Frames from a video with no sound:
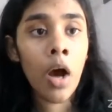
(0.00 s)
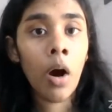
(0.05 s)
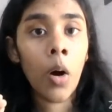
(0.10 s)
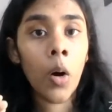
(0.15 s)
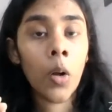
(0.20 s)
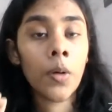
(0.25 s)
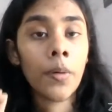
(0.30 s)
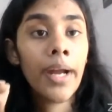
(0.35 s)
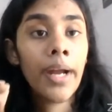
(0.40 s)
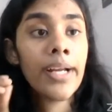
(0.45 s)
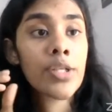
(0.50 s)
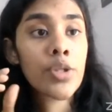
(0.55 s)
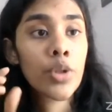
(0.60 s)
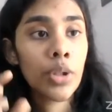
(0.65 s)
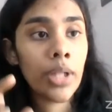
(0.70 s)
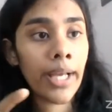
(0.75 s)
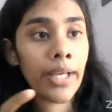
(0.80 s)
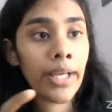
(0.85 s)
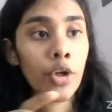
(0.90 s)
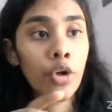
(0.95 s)
All right, so
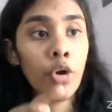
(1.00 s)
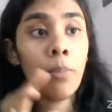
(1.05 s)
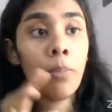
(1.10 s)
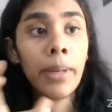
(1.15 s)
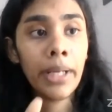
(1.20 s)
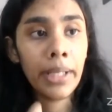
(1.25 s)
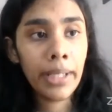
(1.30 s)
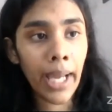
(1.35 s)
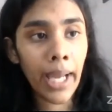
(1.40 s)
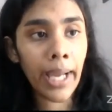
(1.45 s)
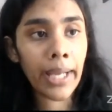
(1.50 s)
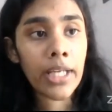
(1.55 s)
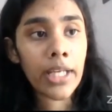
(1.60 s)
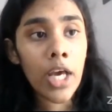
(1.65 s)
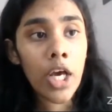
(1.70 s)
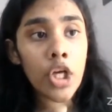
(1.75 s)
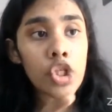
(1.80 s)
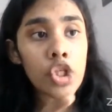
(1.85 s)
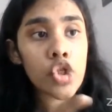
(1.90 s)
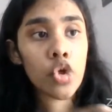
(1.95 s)
like, midnight.
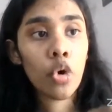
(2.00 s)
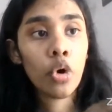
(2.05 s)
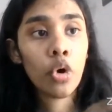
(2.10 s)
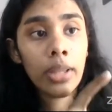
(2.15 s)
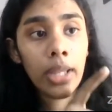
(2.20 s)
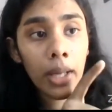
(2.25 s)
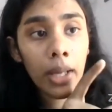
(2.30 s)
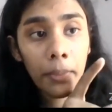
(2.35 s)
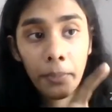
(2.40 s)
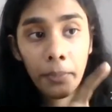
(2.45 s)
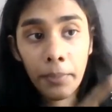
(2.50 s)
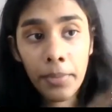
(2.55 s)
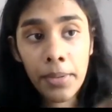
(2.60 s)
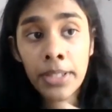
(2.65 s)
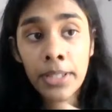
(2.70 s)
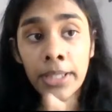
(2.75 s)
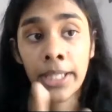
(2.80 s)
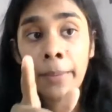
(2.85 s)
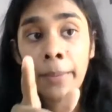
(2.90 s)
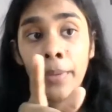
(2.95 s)
So the
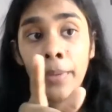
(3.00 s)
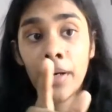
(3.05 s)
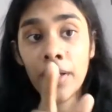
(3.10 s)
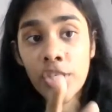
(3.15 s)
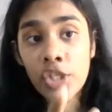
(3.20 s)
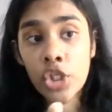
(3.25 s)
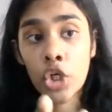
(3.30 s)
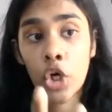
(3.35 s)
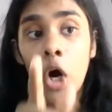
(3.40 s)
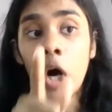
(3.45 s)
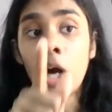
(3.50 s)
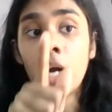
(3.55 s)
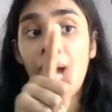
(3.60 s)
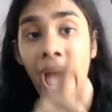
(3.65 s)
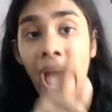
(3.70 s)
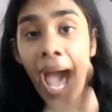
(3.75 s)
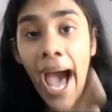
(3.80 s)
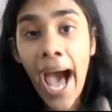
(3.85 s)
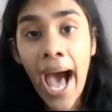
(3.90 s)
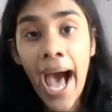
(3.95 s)
neighbor's dog
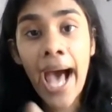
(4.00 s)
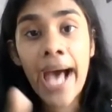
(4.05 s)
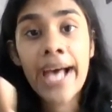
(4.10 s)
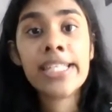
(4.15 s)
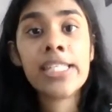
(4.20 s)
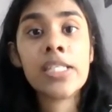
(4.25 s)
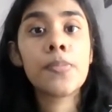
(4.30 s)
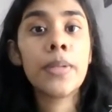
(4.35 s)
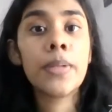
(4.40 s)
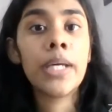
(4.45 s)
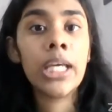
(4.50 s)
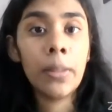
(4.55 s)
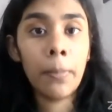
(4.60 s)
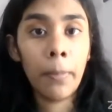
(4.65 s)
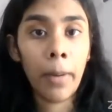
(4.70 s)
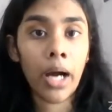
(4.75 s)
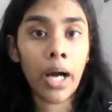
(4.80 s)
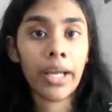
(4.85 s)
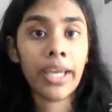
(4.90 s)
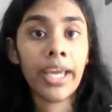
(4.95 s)
has been
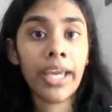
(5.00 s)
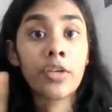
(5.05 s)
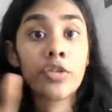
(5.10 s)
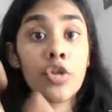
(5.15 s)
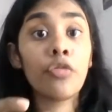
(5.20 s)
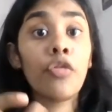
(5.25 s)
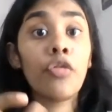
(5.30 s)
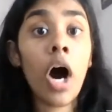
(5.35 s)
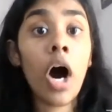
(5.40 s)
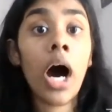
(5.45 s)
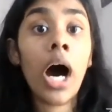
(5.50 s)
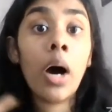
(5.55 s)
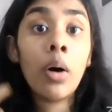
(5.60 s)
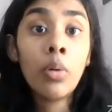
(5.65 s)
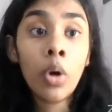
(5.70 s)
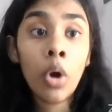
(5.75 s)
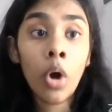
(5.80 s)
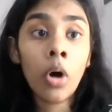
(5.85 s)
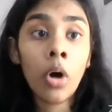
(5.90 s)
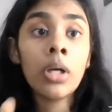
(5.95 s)
barking. So for how
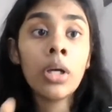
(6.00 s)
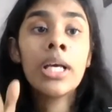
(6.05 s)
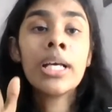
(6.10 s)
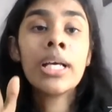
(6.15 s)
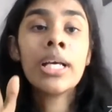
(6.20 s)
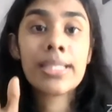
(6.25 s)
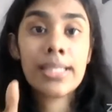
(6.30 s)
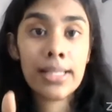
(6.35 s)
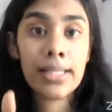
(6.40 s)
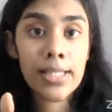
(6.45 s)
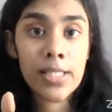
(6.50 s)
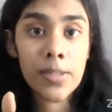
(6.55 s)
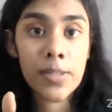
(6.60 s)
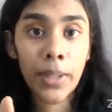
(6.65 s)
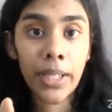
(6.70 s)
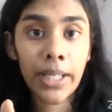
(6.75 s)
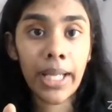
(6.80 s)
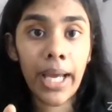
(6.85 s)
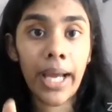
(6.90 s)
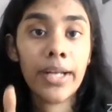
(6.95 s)
long? Since
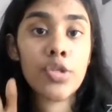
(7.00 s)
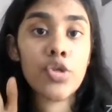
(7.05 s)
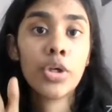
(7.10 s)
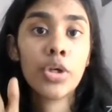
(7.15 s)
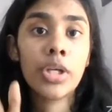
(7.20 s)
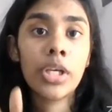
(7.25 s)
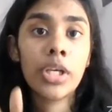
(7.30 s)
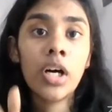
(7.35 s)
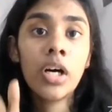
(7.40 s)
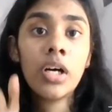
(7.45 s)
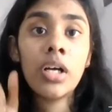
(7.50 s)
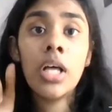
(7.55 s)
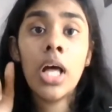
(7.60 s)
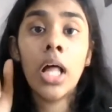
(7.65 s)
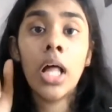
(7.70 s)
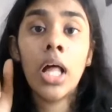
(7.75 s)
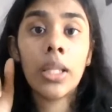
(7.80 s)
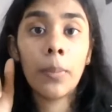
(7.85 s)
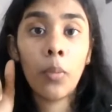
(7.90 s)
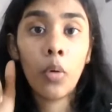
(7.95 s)
midnight. So here
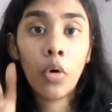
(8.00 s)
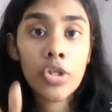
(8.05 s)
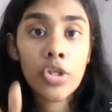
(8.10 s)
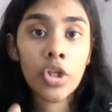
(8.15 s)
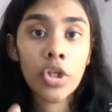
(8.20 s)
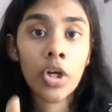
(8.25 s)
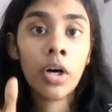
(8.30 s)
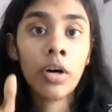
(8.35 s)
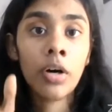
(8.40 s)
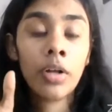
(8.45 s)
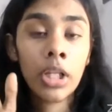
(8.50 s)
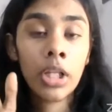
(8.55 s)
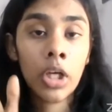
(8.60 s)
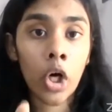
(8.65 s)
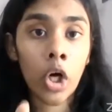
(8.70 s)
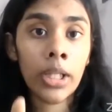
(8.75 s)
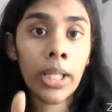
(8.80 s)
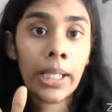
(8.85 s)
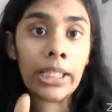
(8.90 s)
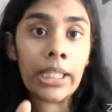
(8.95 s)
the most
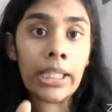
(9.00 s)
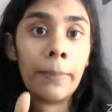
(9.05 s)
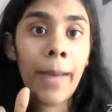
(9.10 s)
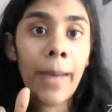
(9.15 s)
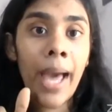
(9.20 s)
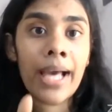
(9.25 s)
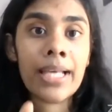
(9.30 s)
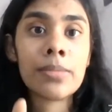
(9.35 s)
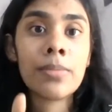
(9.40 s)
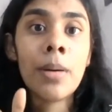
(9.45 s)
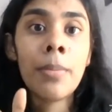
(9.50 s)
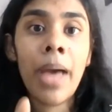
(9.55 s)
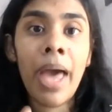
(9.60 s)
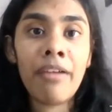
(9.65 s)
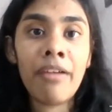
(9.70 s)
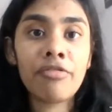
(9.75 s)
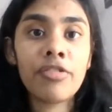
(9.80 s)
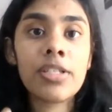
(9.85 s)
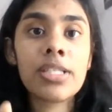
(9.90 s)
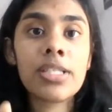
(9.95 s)
or the maximum
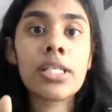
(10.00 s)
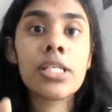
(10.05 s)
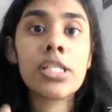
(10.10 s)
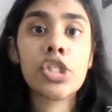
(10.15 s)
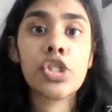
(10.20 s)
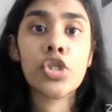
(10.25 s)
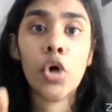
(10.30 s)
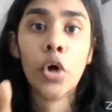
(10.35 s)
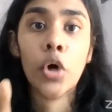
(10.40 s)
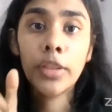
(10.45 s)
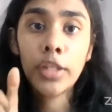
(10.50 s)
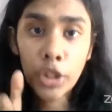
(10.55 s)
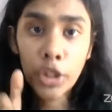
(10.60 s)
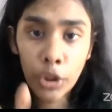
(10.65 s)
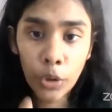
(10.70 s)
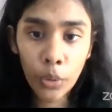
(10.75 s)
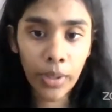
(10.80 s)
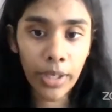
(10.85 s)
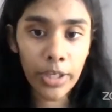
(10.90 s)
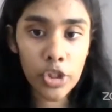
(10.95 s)
emphasis is on the
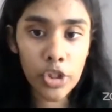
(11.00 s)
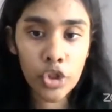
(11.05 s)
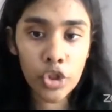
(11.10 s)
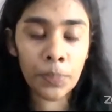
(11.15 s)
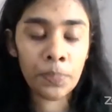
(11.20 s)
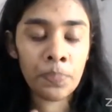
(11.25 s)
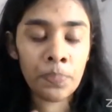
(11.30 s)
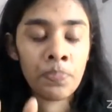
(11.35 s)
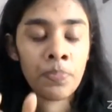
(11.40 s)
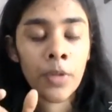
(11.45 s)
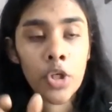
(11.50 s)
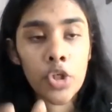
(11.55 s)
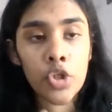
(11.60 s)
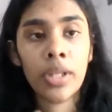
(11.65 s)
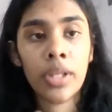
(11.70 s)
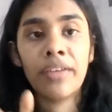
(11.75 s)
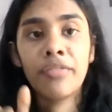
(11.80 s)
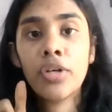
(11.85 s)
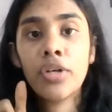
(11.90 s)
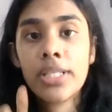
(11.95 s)
duration. So
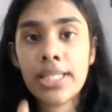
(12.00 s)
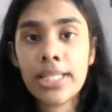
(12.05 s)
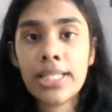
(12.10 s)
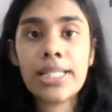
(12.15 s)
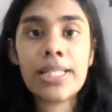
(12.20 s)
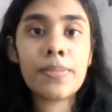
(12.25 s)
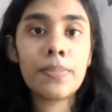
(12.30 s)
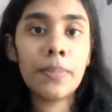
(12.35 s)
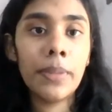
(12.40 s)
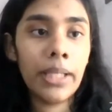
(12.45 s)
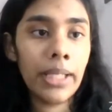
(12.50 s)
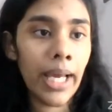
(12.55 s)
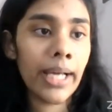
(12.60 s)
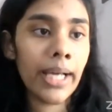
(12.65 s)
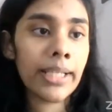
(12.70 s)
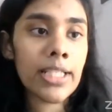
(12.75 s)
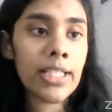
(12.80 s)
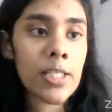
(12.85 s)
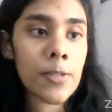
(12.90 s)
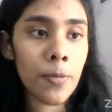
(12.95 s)
therefore, since
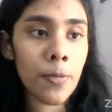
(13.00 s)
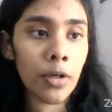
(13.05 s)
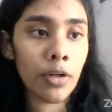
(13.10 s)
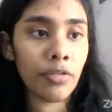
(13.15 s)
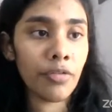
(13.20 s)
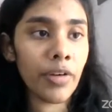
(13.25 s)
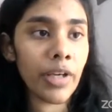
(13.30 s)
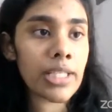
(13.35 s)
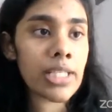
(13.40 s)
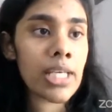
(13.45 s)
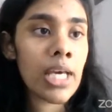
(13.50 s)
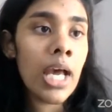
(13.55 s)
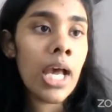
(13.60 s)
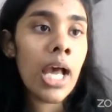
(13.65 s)
midnight is perfect.